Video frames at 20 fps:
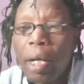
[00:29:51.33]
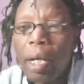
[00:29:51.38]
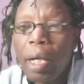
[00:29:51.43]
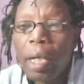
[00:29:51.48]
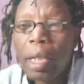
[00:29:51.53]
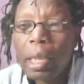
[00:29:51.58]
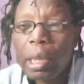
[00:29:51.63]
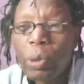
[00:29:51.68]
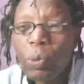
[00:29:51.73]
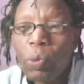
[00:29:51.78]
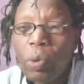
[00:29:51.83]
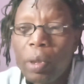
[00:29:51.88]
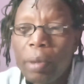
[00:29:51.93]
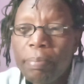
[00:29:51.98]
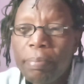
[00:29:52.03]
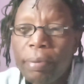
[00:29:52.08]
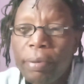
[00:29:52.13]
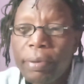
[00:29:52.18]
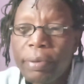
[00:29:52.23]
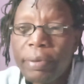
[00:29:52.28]
and
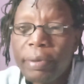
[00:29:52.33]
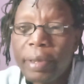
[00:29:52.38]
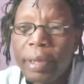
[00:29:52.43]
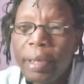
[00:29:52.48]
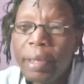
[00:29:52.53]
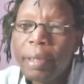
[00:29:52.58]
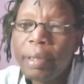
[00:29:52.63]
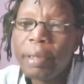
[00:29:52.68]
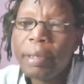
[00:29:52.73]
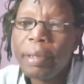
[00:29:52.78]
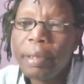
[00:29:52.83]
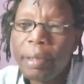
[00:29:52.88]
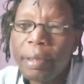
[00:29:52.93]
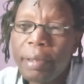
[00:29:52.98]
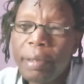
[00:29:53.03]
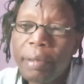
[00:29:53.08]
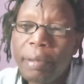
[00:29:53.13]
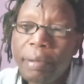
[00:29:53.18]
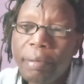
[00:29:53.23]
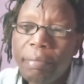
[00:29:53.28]
we'll proceed
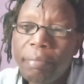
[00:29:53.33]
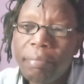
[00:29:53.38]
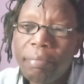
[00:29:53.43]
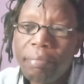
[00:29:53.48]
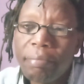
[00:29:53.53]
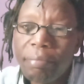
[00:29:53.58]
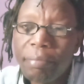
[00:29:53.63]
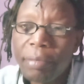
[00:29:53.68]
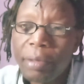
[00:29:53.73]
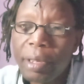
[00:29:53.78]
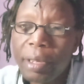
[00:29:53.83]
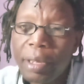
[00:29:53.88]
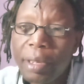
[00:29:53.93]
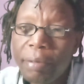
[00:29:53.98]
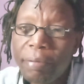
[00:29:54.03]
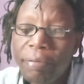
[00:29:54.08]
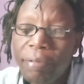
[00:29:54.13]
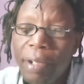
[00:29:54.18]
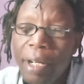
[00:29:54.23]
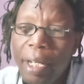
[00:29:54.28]

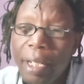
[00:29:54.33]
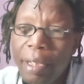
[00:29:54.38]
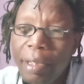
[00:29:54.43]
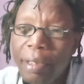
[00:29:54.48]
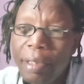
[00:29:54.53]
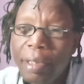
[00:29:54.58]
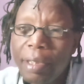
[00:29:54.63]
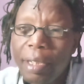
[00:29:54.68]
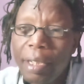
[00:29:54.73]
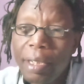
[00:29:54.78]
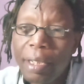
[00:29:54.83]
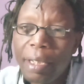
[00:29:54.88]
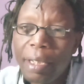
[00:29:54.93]
defining